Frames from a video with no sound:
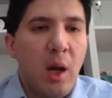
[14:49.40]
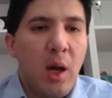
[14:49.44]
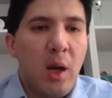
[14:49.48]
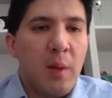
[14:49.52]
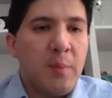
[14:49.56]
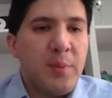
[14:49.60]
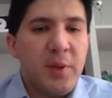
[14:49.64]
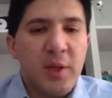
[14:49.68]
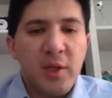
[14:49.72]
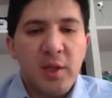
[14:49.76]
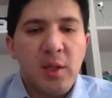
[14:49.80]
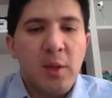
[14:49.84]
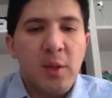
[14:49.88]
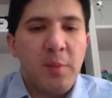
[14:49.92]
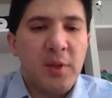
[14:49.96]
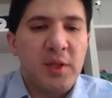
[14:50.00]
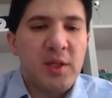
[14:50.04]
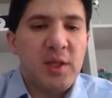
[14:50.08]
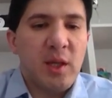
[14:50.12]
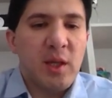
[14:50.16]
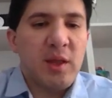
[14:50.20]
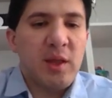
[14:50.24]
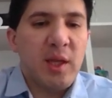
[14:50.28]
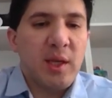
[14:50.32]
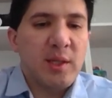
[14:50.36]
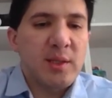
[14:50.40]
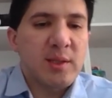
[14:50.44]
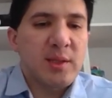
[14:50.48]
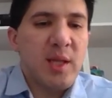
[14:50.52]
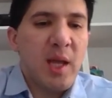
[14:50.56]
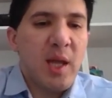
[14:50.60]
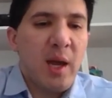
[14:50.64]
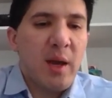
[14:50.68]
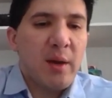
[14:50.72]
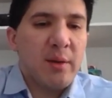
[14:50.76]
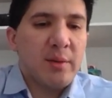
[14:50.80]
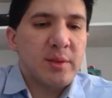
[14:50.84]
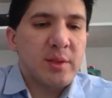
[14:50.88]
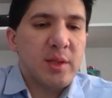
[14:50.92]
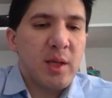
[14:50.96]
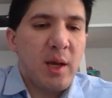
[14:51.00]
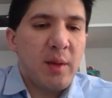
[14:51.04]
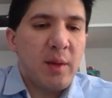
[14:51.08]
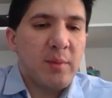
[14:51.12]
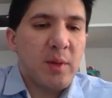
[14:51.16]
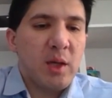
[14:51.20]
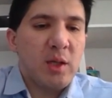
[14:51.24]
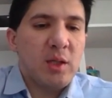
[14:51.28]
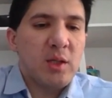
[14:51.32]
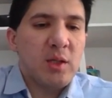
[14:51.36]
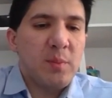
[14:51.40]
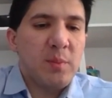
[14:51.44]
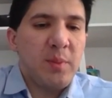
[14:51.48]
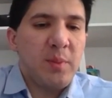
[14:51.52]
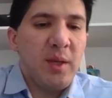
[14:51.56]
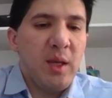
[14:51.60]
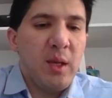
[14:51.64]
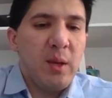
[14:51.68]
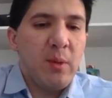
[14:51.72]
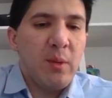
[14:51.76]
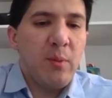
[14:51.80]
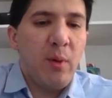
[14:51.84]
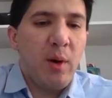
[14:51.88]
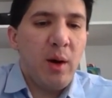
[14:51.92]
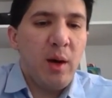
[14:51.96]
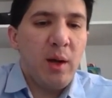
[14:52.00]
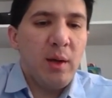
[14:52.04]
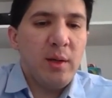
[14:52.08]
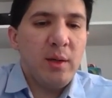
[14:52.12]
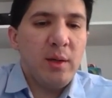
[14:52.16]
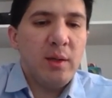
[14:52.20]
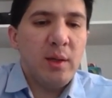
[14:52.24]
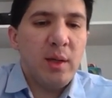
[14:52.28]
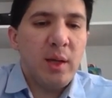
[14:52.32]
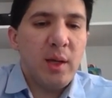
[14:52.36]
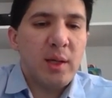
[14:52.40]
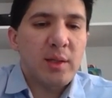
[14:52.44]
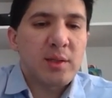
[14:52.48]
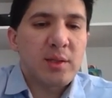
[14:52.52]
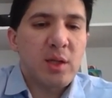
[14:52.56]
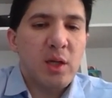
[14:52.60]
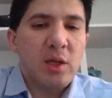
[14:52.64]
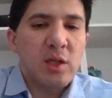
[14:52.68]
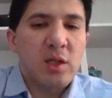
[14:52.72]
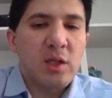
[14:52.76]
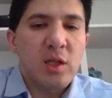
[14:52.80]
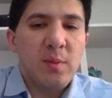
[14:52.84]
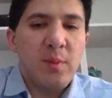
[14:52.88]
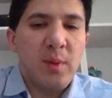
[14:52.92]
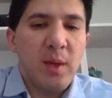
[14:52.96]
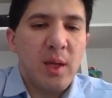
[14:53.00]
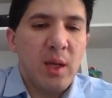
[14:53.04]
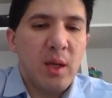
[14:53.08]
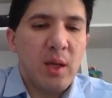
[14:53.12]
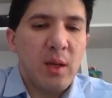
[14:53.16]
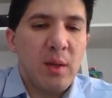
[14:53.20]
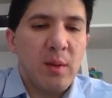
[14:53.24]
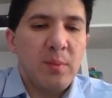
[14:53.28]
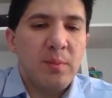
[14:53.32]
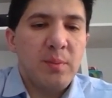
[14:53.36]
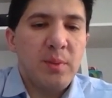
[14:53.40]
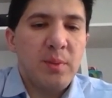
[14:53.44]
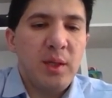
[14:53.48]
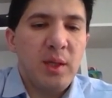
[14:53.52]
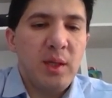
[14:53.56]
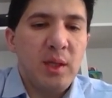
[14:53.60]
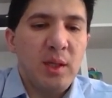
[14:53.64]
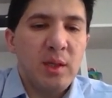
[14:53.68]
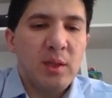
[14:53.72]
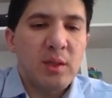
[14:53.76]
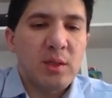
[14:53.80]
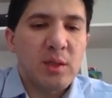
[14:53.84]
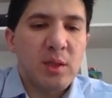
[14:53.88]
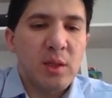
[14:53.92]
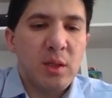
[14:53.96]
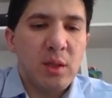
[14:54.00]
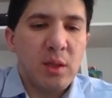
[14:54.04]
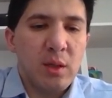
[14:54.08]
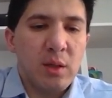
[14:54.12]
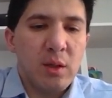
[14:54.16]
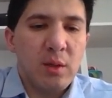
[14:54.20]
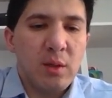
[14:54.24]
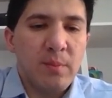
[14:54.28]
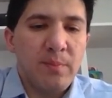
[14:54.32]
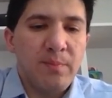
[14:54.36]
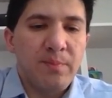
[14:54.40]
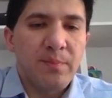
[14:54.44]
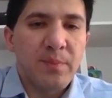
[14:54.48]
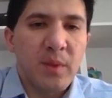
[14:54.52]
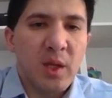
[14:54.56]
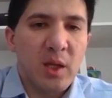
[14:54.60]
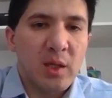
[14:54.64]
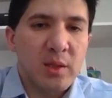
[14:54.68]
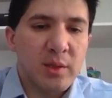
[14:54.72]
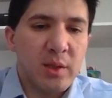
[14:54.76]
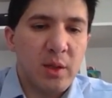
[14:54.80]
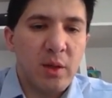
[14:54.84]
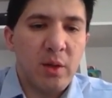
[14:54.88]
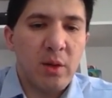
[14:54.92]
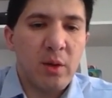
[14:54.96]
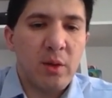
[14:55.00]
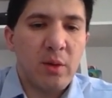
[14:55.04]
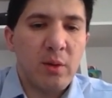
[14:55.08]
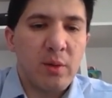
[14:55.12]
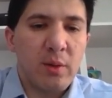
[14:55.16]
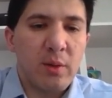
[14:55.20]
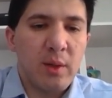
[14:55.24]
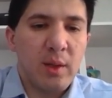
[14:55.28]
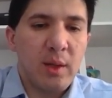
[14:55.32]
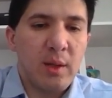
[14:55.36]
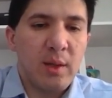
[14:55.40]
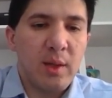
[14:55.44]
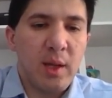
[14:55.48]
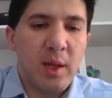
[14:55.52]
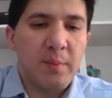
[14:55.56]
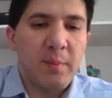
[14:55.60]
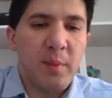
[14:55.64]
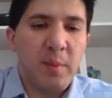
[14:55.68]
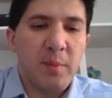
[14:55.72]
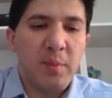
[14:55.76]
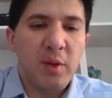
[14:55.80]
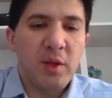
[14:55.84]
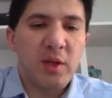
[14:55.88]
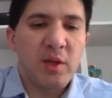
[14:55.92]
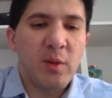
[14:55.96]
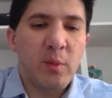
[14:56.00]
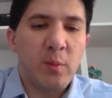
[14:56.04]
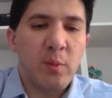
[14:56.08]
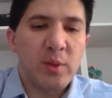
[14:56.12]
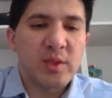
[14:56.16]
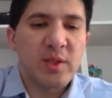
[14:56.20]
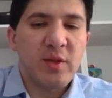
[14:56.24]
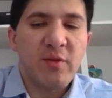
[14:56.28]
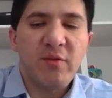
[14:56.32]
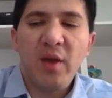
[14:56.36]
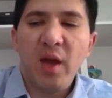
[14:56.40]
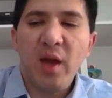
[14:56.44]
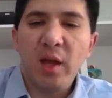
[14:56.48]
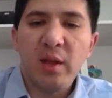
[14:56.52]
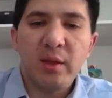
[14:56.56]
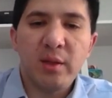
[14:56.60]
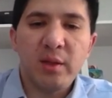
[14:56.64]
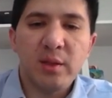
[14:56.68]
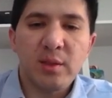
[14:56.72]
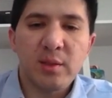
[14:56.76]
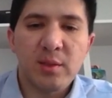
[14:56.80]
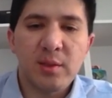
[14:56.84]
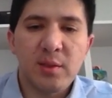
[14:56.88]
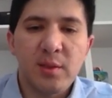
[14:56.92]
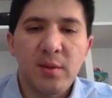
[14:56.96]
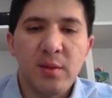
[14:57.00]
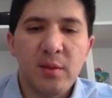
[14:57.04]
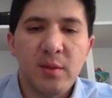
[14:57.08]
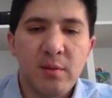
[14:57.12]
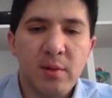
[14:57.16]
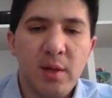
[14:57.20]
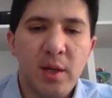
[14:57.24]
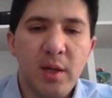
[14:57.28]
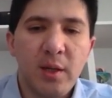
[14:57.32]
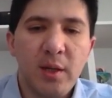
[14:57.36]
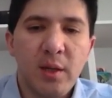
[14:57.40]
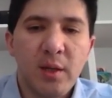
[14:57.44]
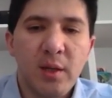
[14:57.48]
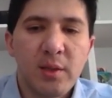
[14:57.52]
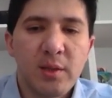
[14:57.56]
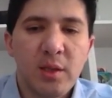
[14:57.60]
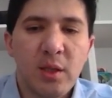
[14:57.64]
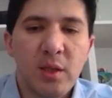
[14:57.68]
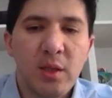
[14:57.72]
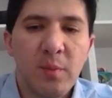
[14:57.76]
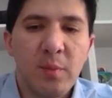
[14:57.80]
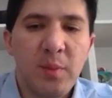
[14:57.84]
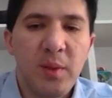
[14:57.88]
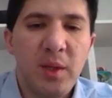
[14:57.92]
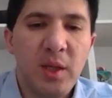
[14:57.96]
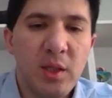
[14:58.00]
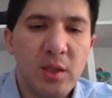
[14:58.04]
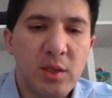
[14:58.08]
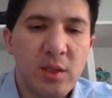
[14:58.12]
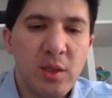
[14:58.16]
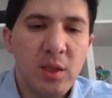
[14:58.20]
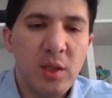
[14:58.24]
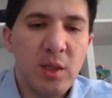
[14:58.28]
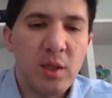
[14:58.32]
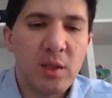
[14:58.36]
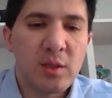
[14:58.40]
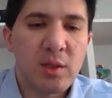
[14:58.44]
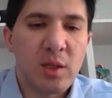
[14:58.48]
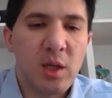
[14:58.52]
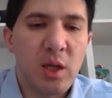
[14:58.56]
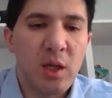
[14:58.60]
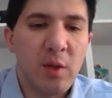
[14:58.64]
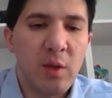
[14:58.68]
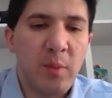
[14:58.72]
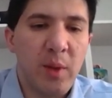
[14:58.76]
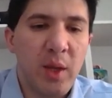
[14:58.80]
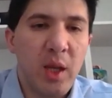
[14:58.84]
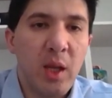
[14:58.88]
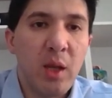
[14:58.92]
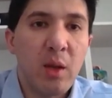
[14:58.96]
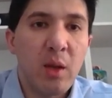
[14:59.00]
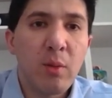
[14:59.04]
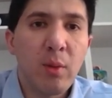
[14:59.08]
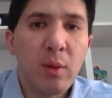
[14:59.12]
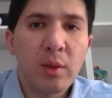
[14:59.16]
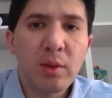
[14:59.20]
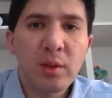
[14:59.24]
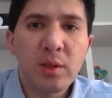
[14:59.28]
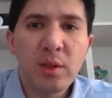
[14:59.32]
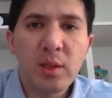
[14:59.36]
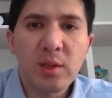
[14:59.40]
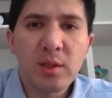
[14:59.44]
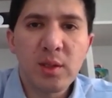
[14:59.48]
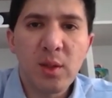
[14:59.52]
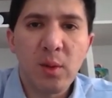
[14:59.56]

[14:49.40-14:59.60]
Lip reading: put the things down. So I'm going to P1, it's going to be P2, So let me put with the values, right? So the P2 is going to be equal to the